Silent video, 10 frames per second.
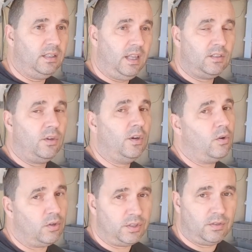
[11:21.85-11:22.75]
that's gonna
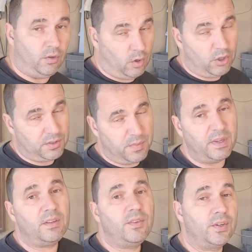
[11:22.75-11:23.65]
cost or cost
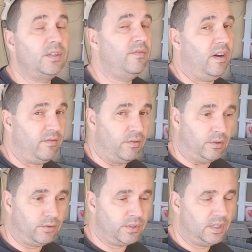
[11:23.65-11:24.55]
me thirty-five
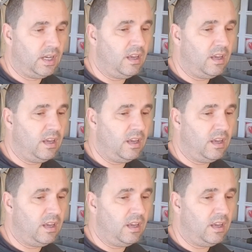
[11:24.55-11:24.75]
euros.